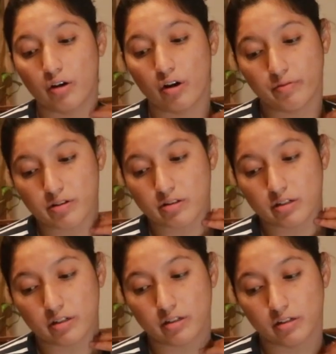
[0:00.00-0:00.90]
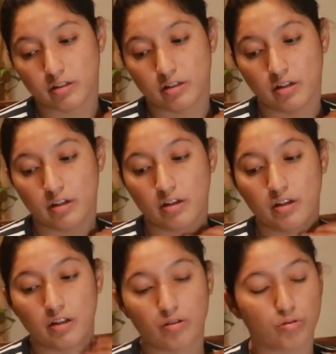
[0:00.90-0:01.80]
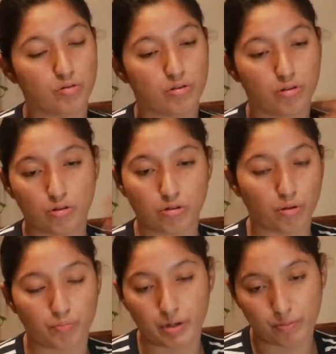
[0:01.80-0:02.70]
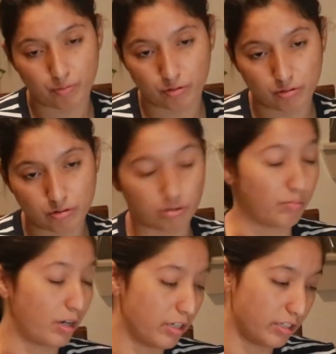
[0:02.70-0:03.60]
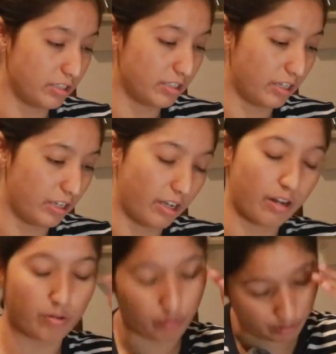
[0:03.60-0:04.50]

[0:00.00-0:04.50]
Obviously, some people, some artists said, I don't